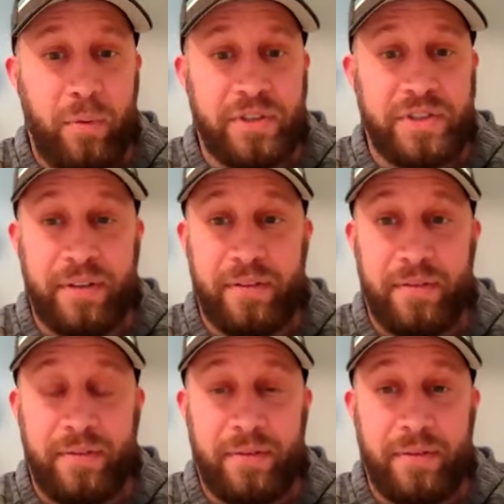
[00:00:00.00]
which
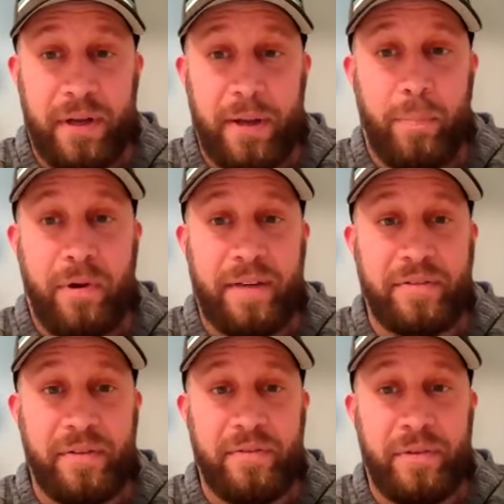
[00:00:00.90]
is
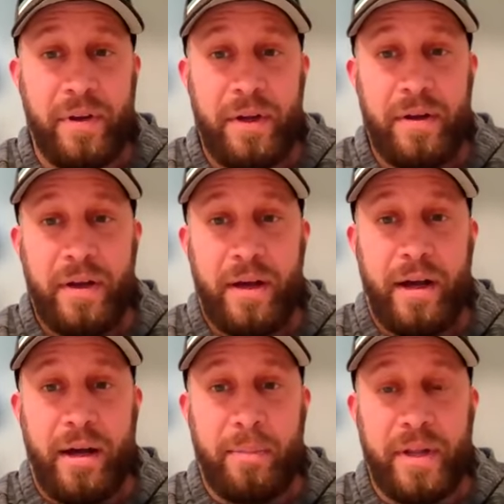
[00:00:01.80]
impressive.
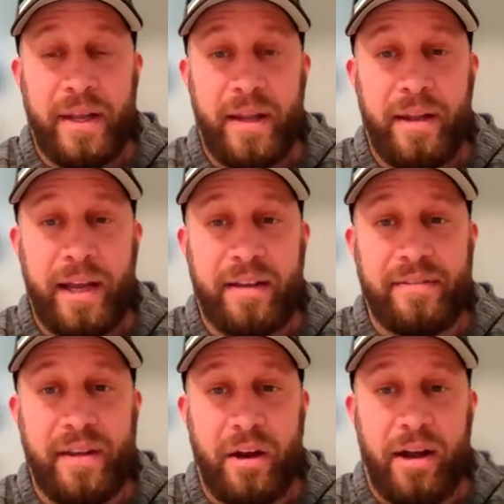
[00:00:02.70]
And then, like I
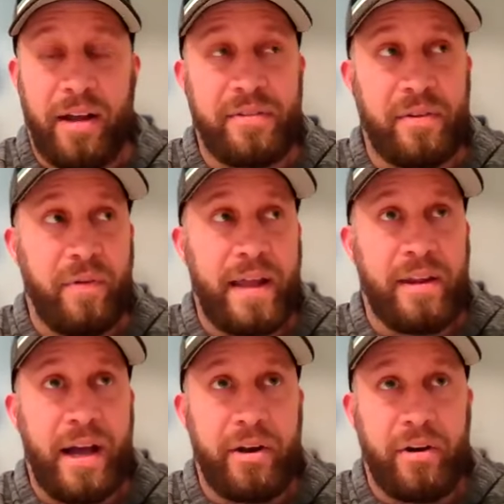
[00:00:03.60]
said, us and
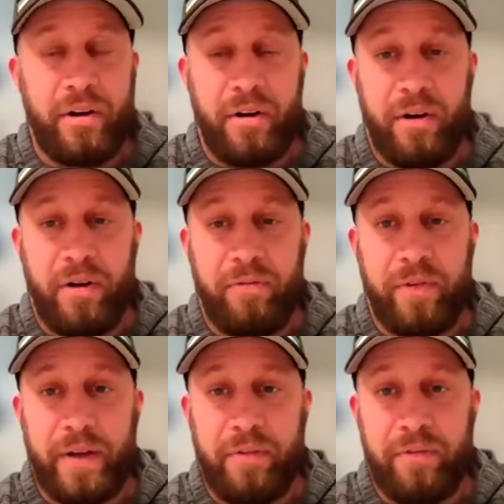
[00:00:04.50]
Redline are
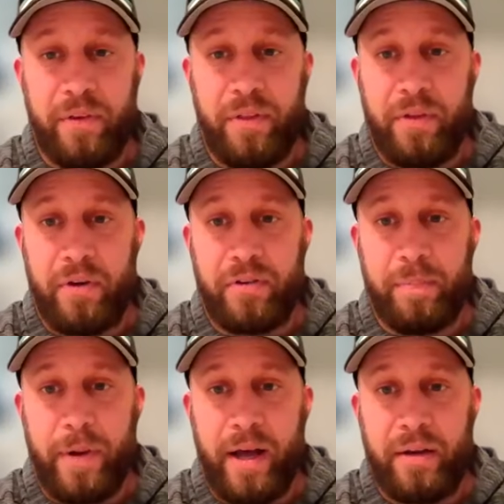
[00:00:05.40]
fighting for the third
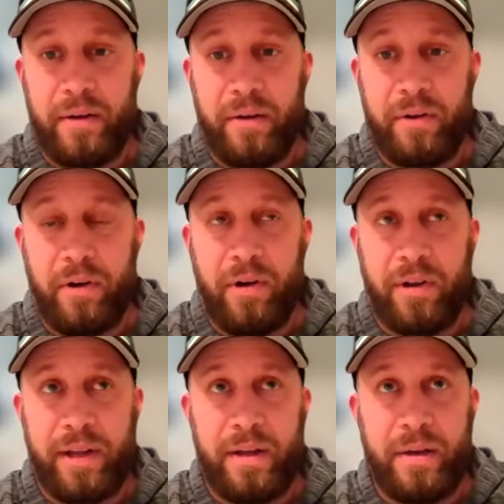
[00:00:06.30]
spot
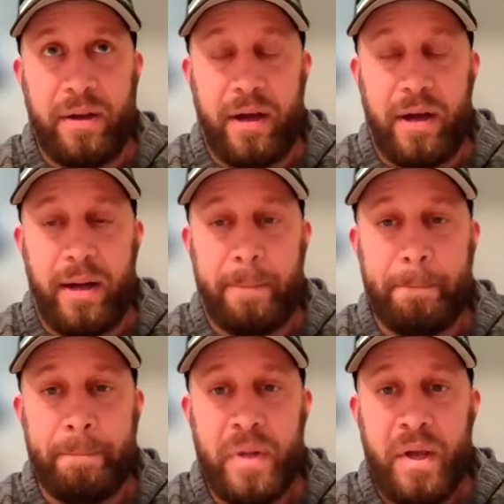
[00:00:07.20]
currently.
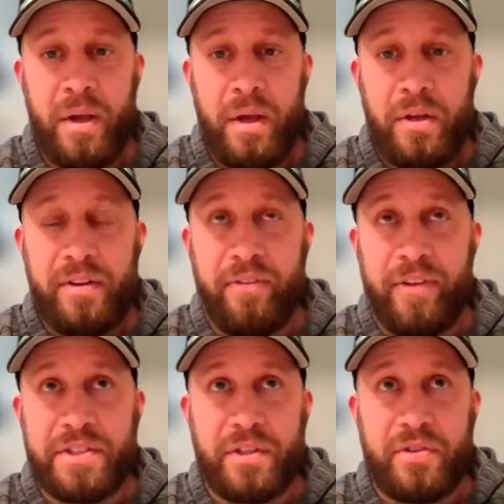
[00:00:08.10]

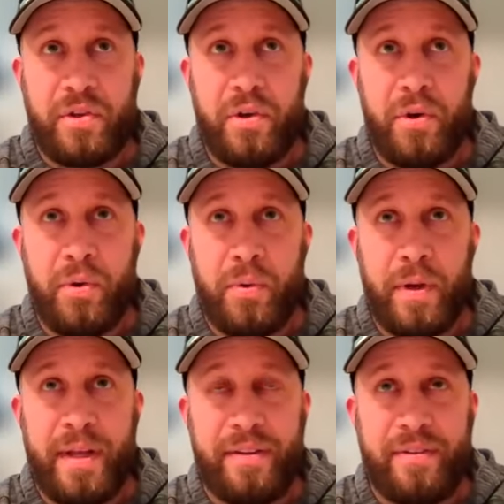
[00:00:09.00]
Division
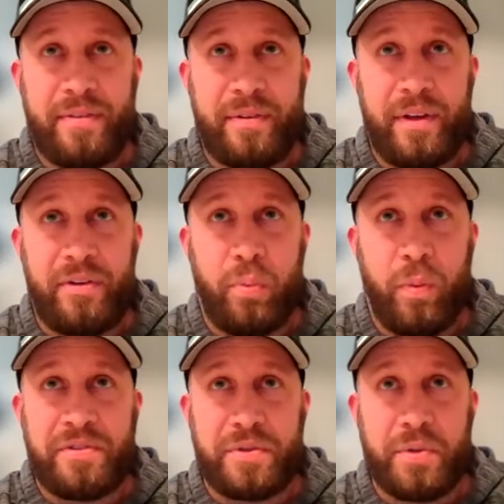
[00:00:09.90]
two, it's
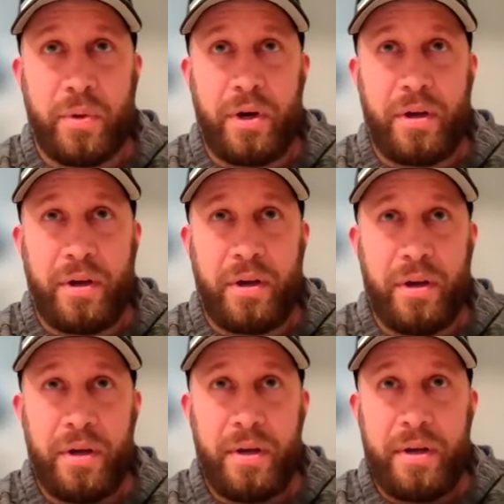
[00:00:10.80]
West York
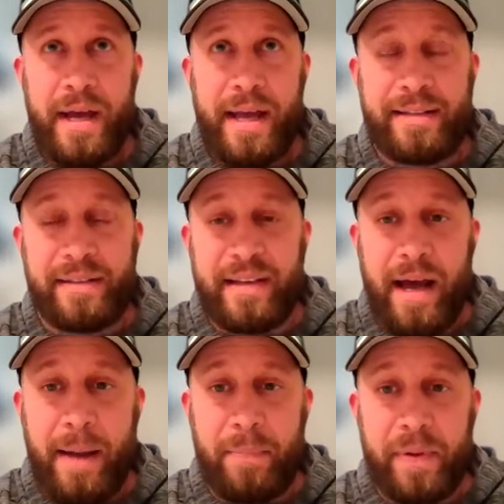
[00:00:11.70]
at the
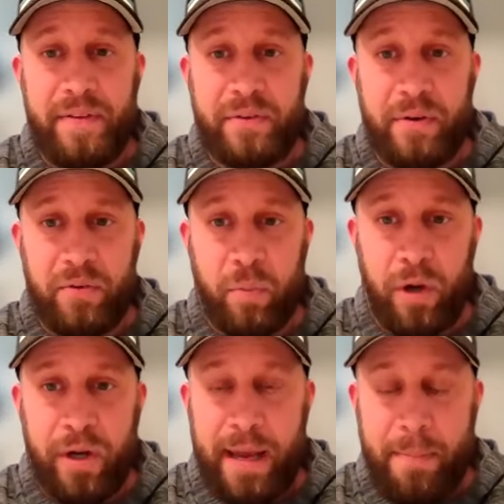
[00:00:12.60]
top. Eastern's
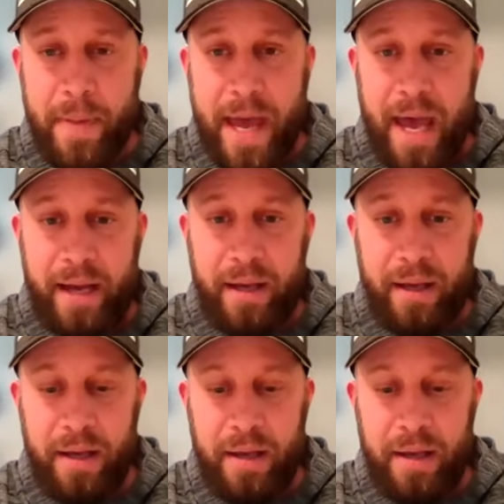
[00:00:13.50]
one game back.